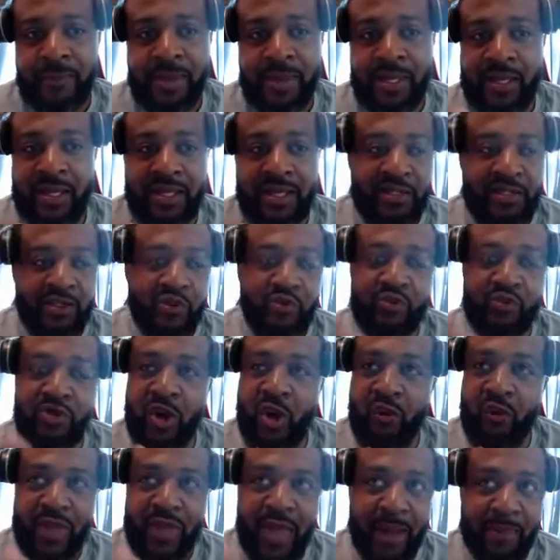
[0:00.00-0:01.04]
because you
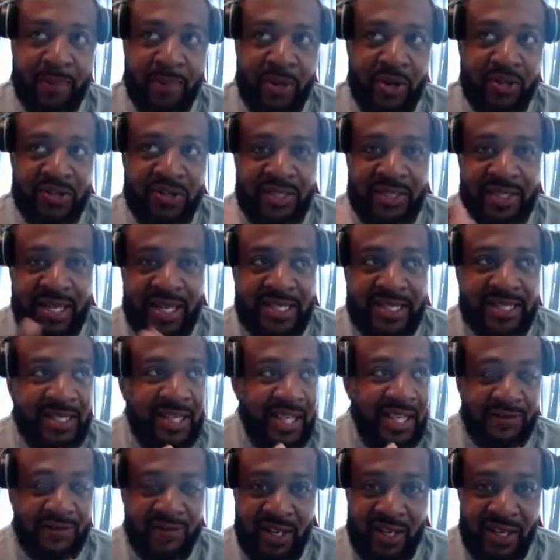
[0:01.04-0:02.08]
know that person
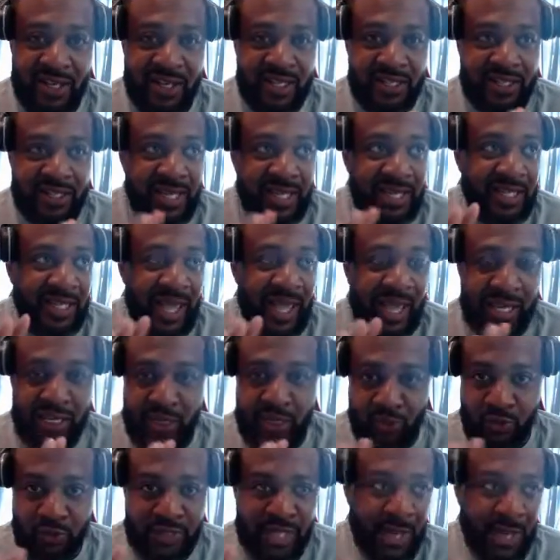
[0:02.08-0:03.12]
isn't even going to dedicate
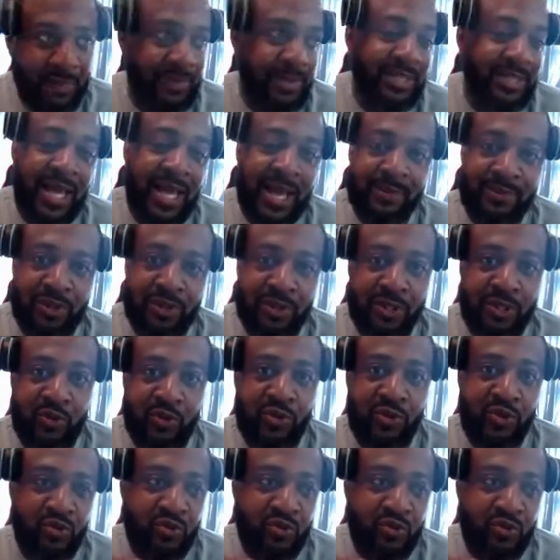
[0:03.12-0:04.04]
no type of time to you.